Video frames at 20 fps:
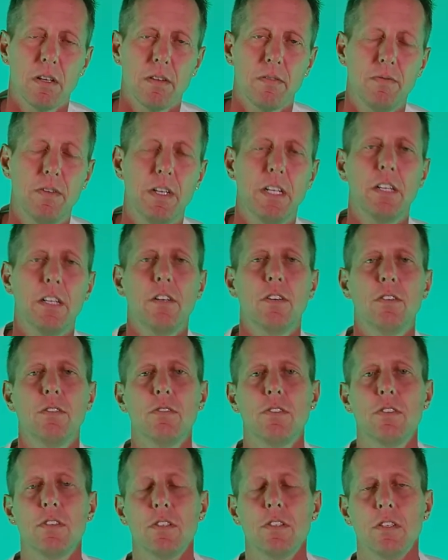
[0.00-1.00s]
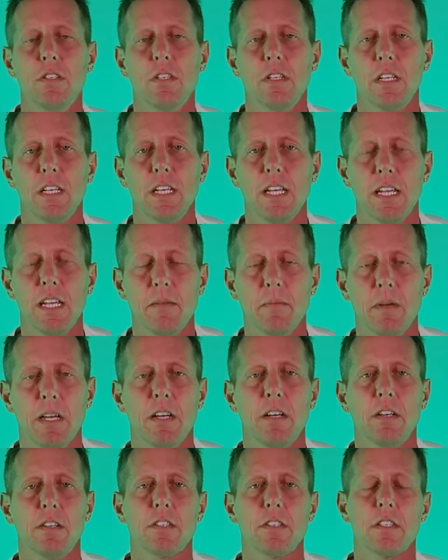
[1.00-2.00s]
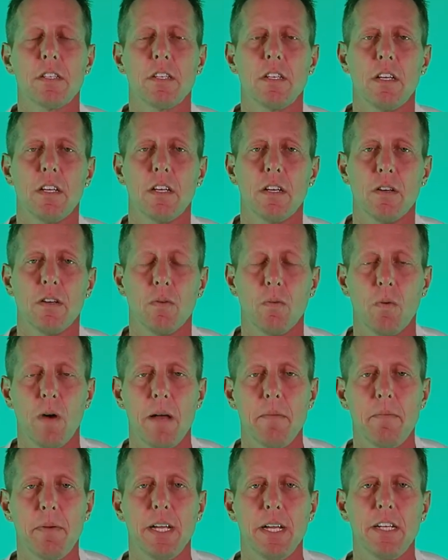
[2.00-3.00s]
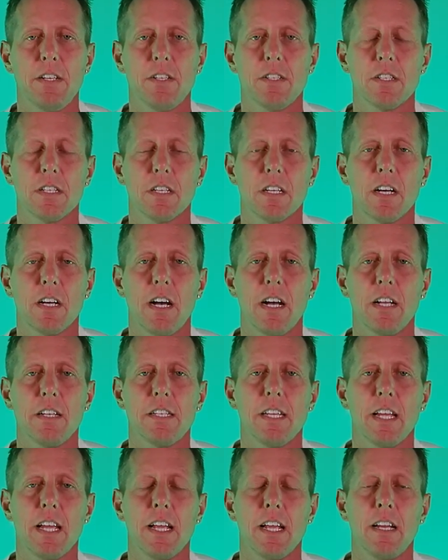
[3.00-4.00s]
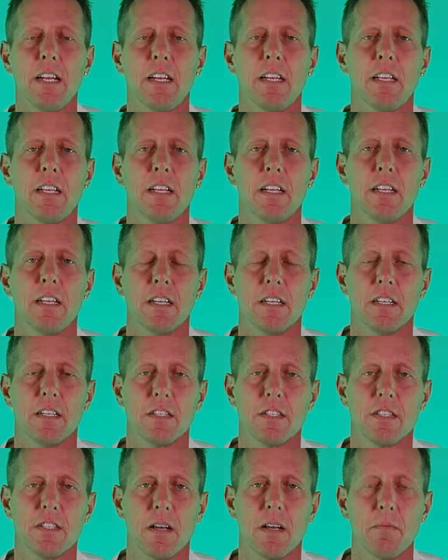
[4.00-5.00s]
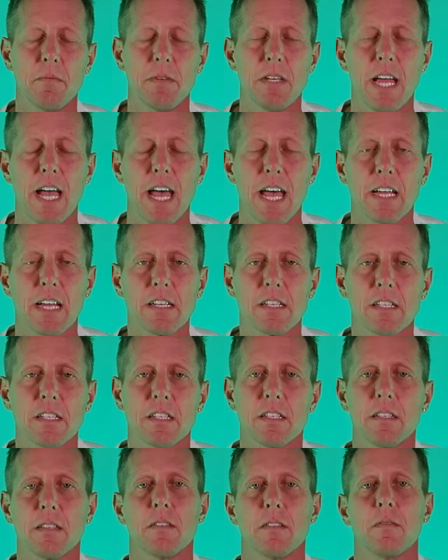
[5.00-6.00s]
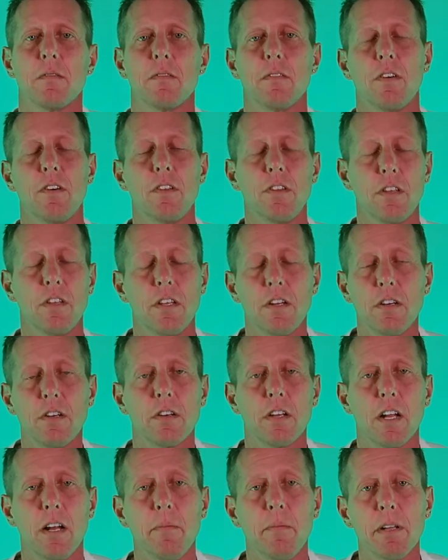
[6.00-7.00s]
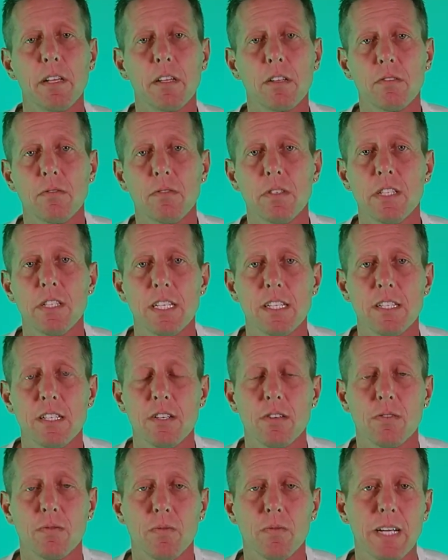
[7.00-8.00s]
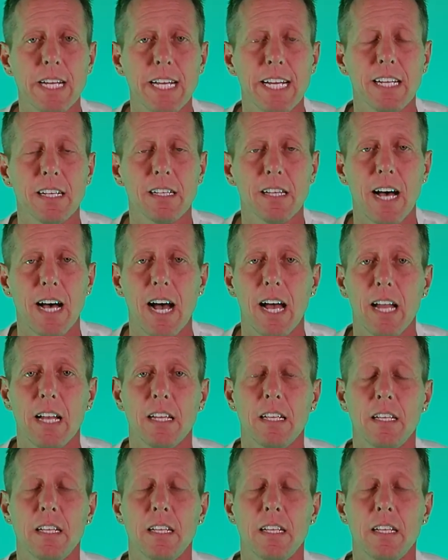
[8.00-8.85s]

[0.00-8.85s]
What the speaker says: videos, emails, web pages and content, some text, although they're going to be a little resistant to reading a lot,